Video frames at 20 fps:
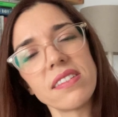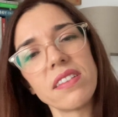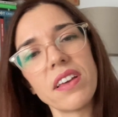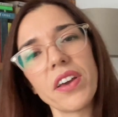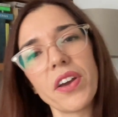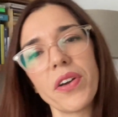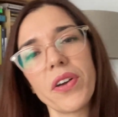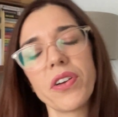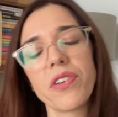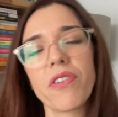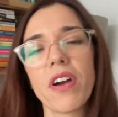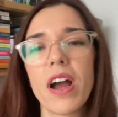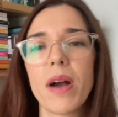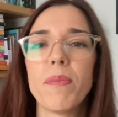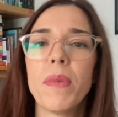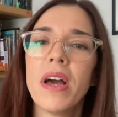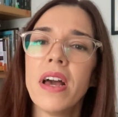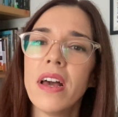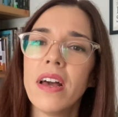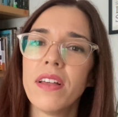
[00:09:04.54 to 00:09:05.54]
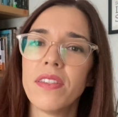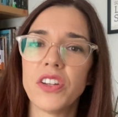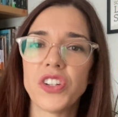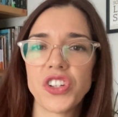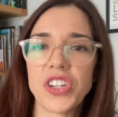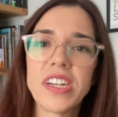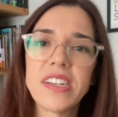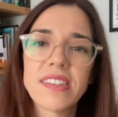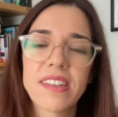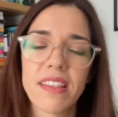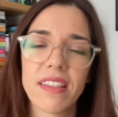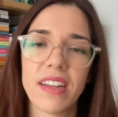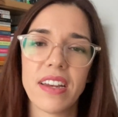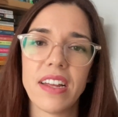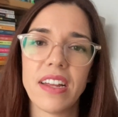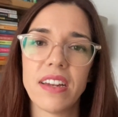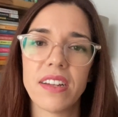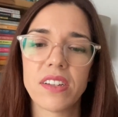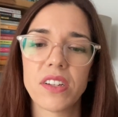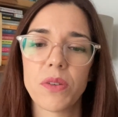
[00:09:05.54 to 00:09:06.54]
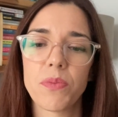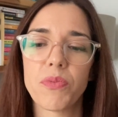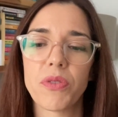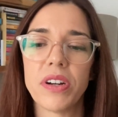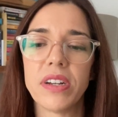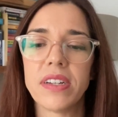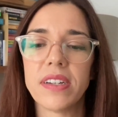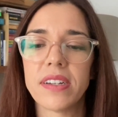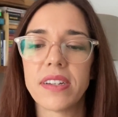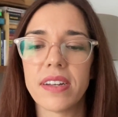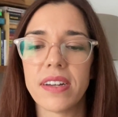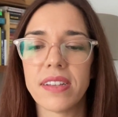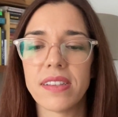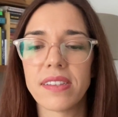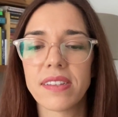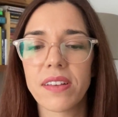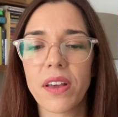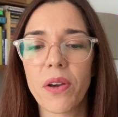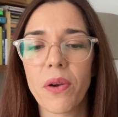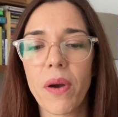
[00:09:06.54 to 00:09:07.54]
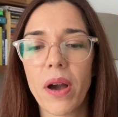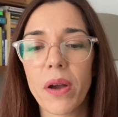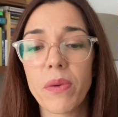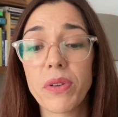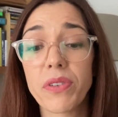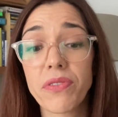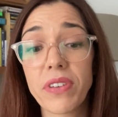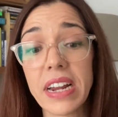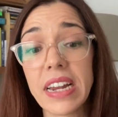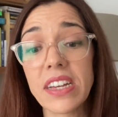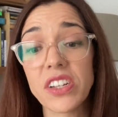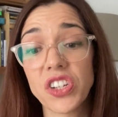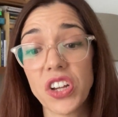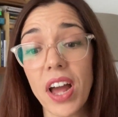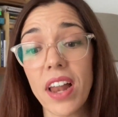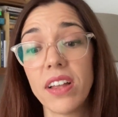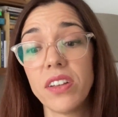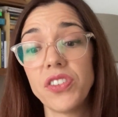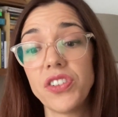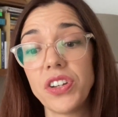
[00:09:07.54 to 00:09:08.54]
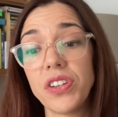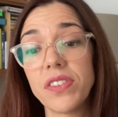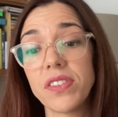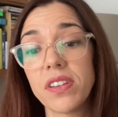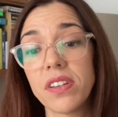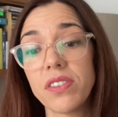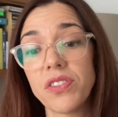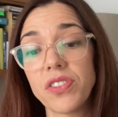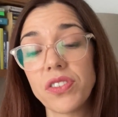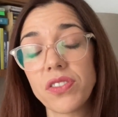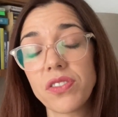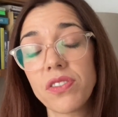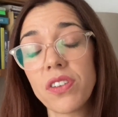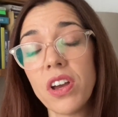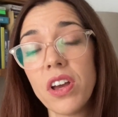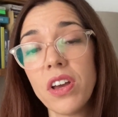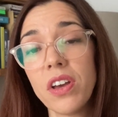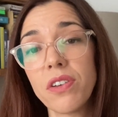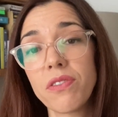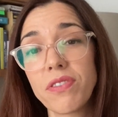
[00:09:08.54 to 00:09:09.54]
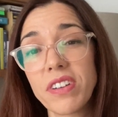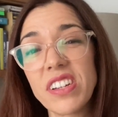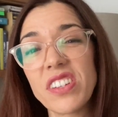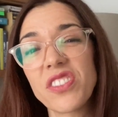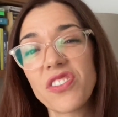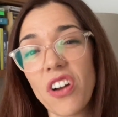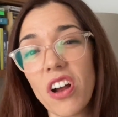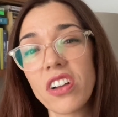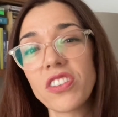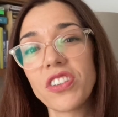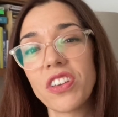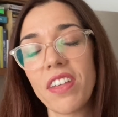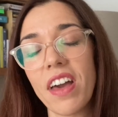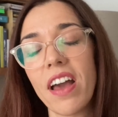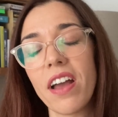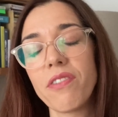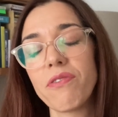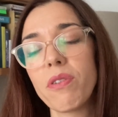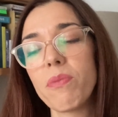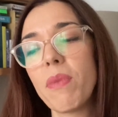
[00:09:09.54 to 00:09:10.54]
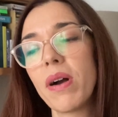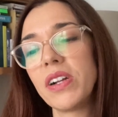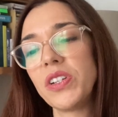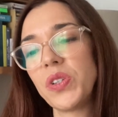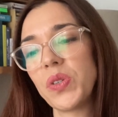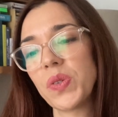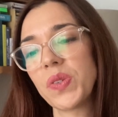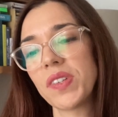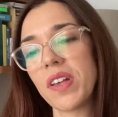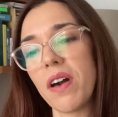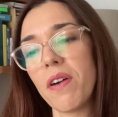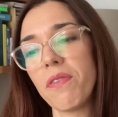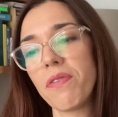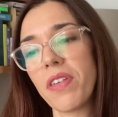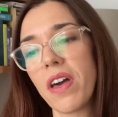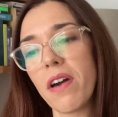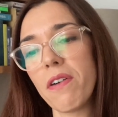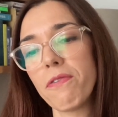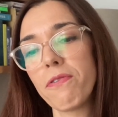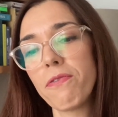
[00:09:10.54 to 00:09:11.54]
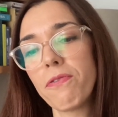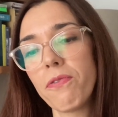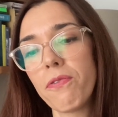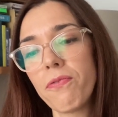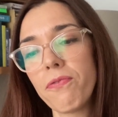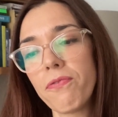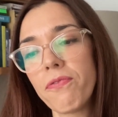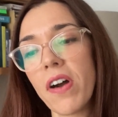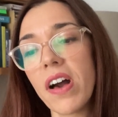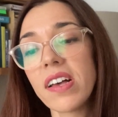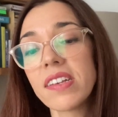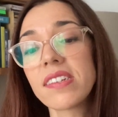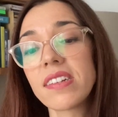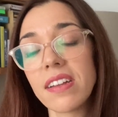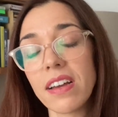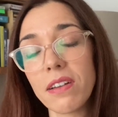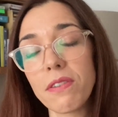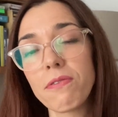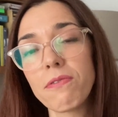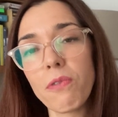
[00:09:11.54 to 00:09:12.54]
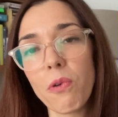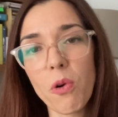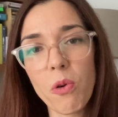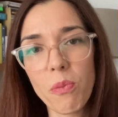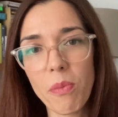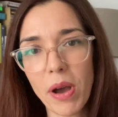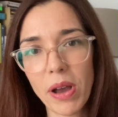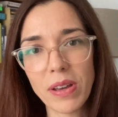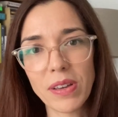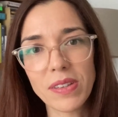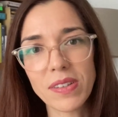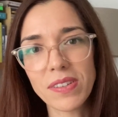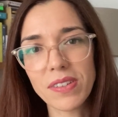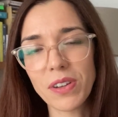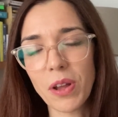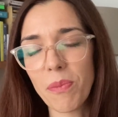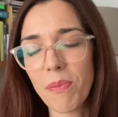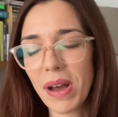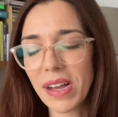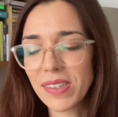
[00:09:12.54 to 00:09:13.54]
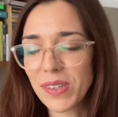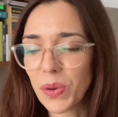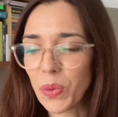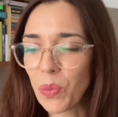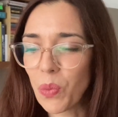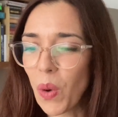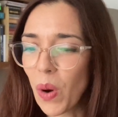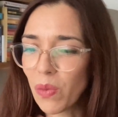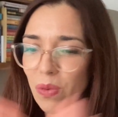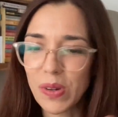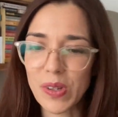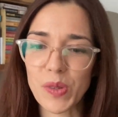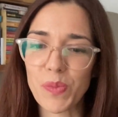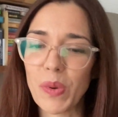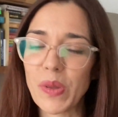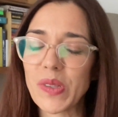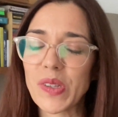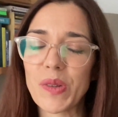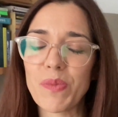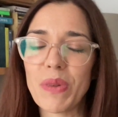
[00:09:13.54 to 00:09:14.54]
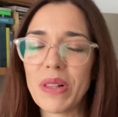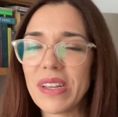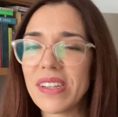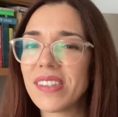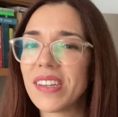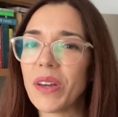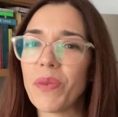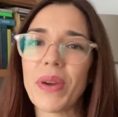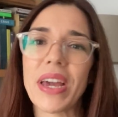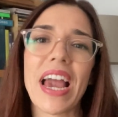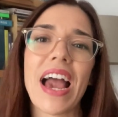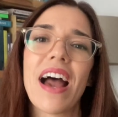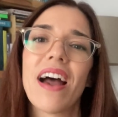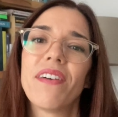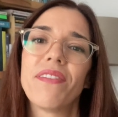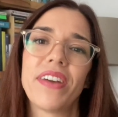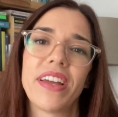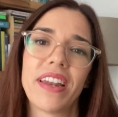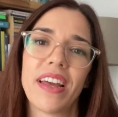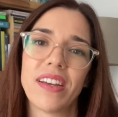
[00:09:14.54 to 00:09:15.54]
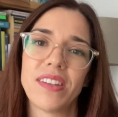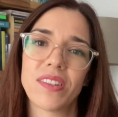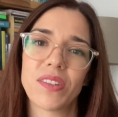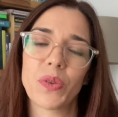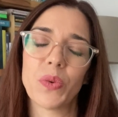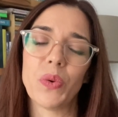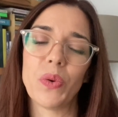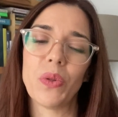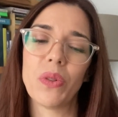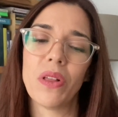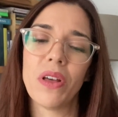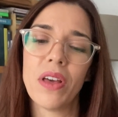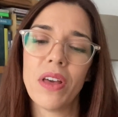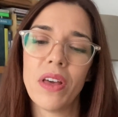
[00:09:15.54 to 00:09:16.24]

they go and grab the sheets that they needed to print. And so I would really challenge you to just restructure that and remind yourself that firstly and foremost, no matter what responsibility we have in a school,